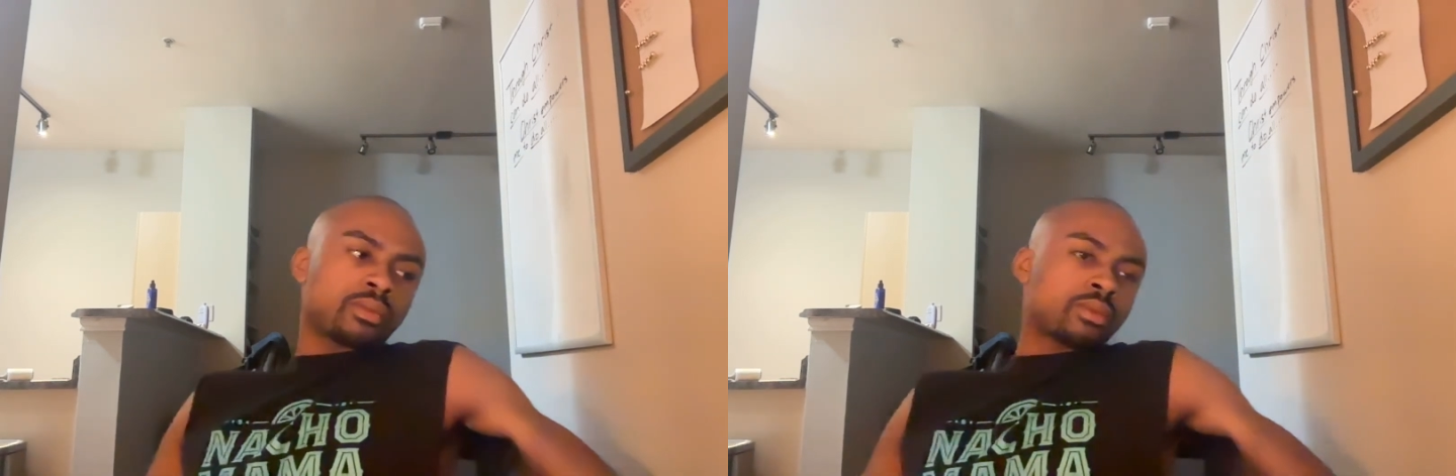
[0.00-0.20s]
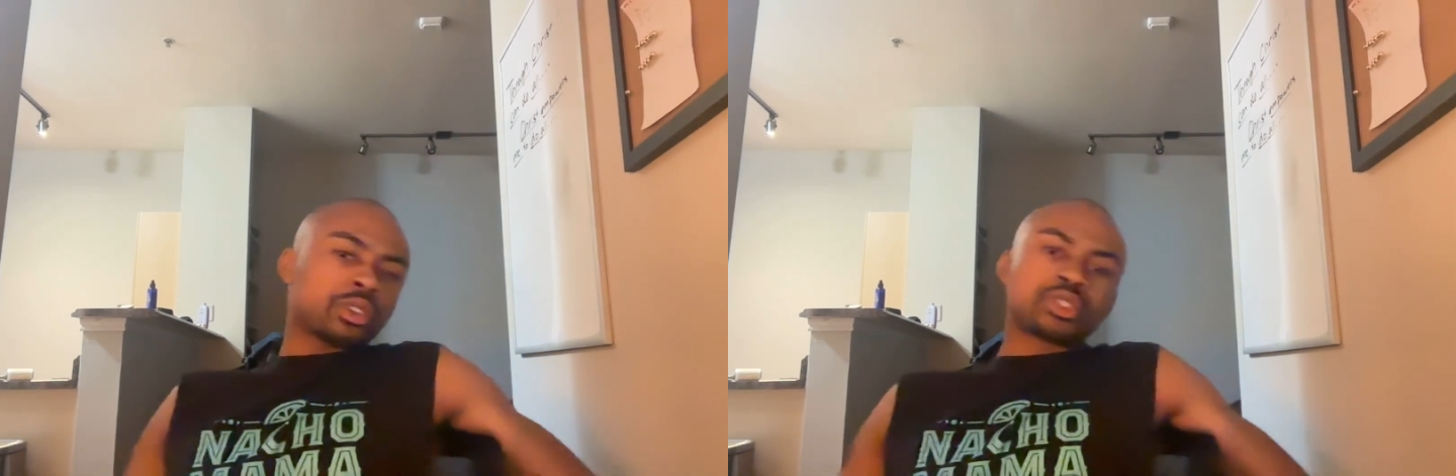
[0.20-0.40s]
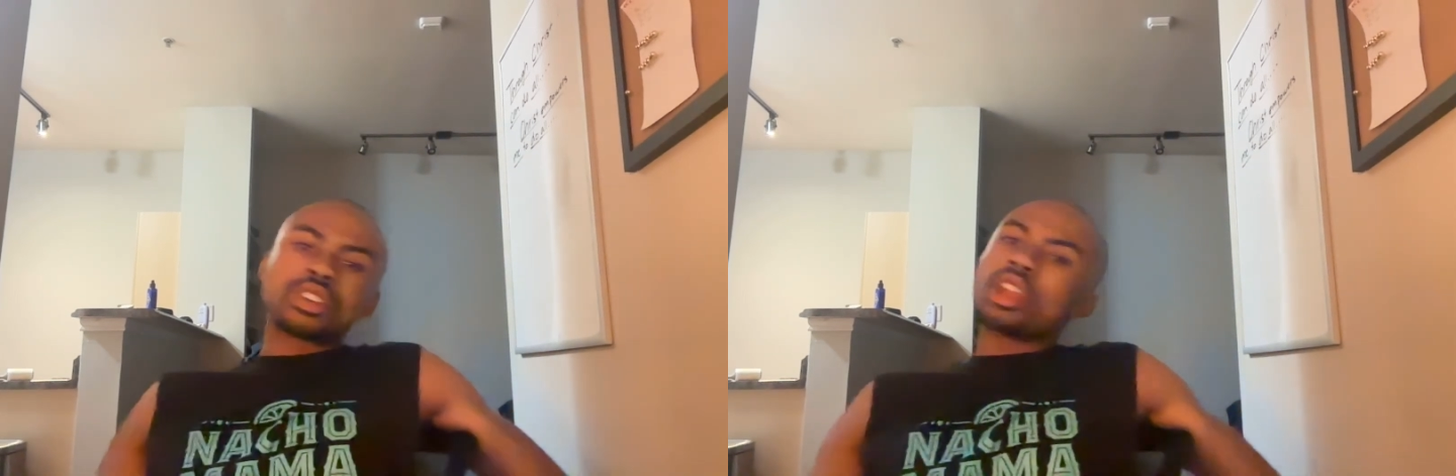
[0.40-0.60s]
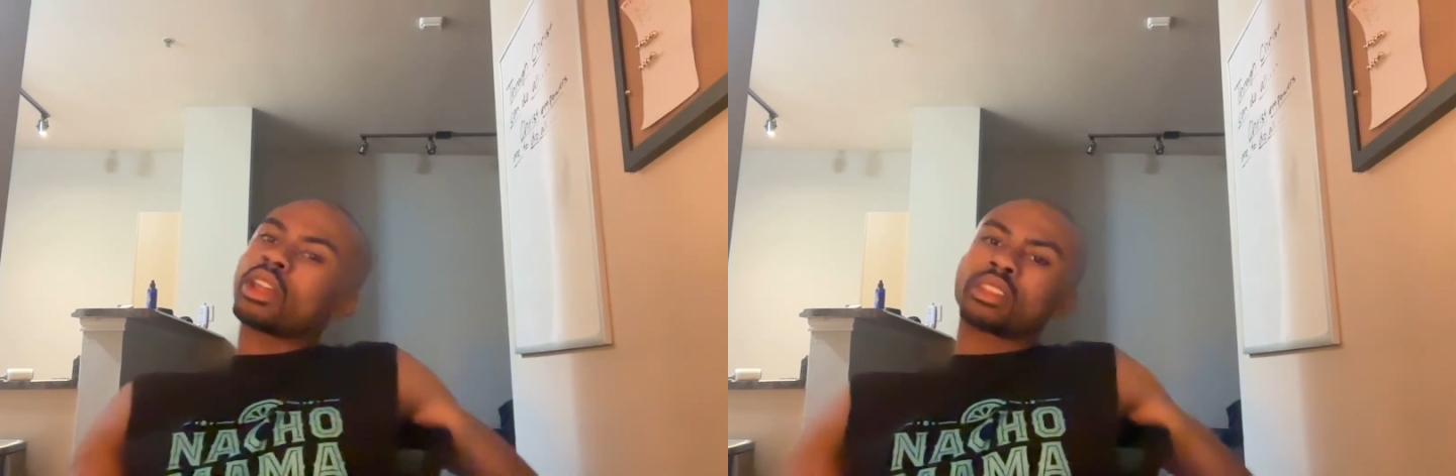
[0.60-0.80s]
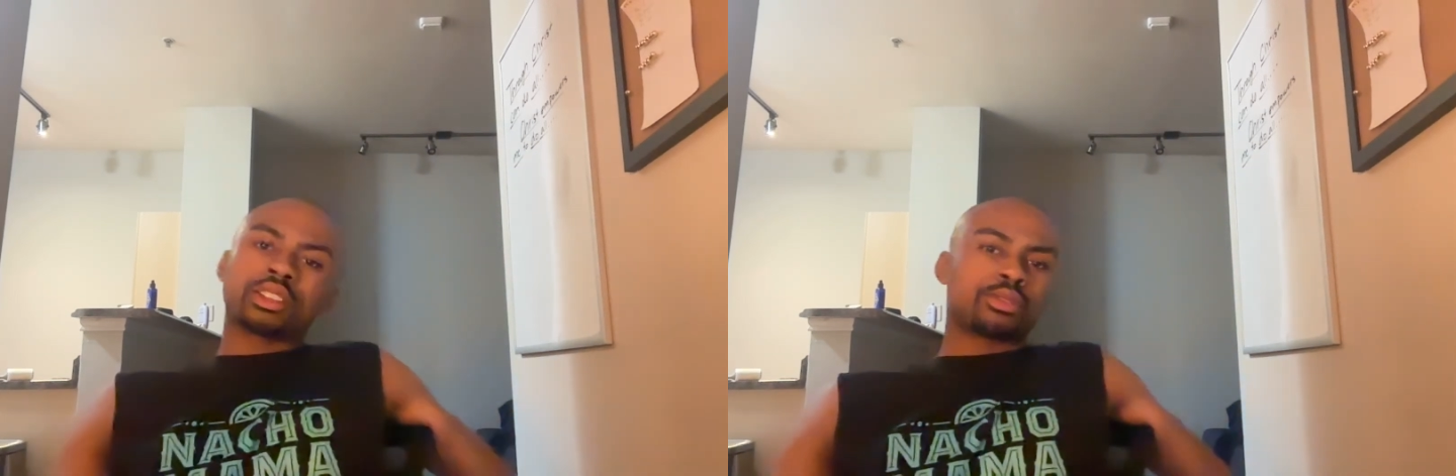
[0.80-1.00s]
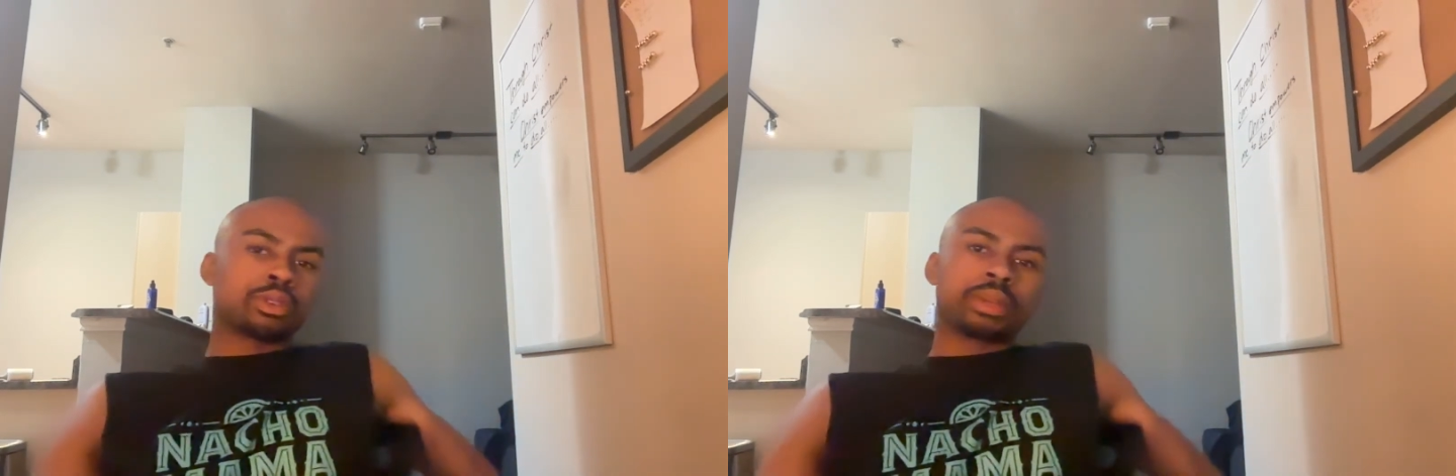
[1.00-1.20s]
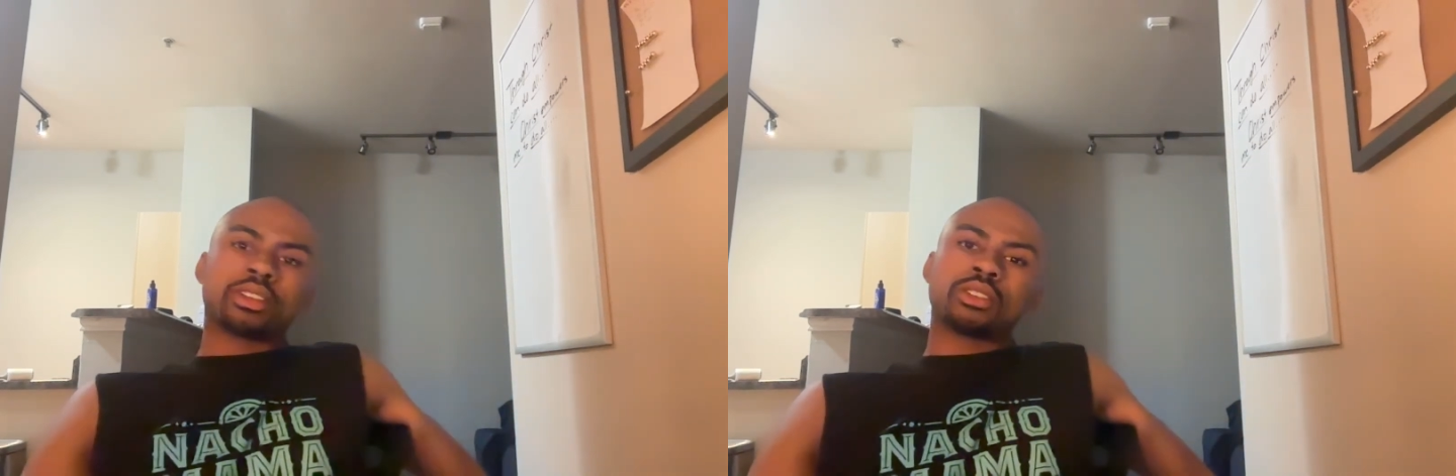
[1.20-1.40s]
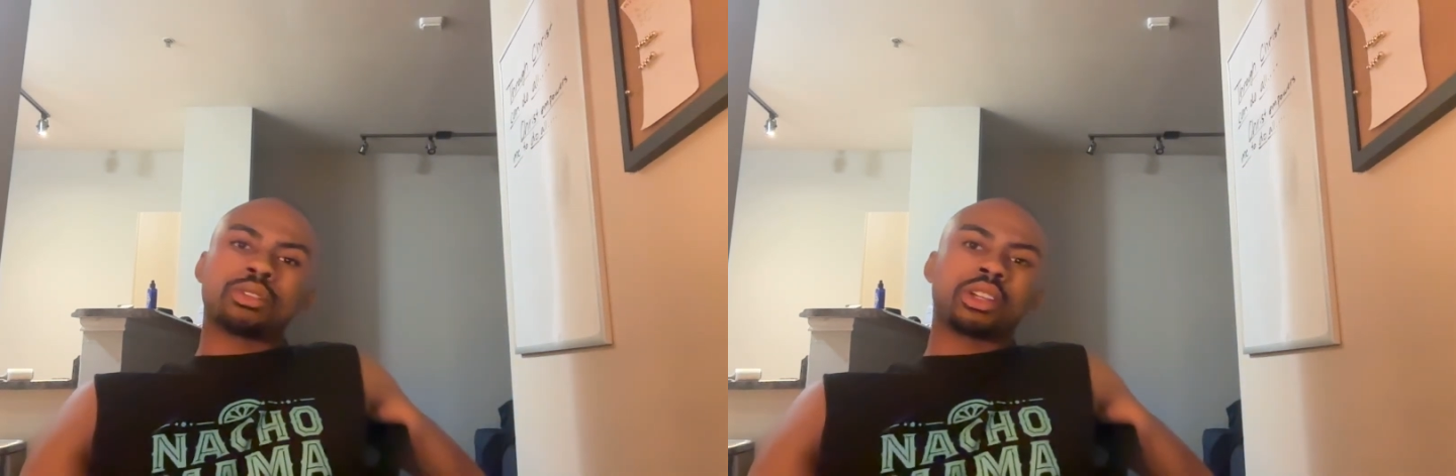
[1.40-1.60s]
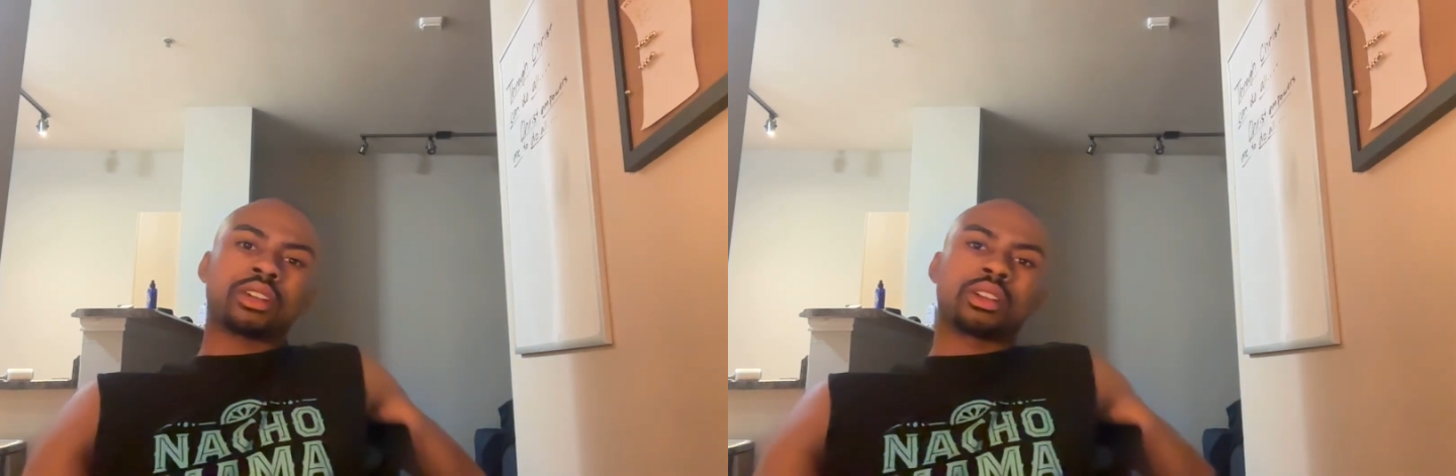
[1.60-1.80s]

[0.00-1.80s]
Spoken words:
There's nothing for me to do here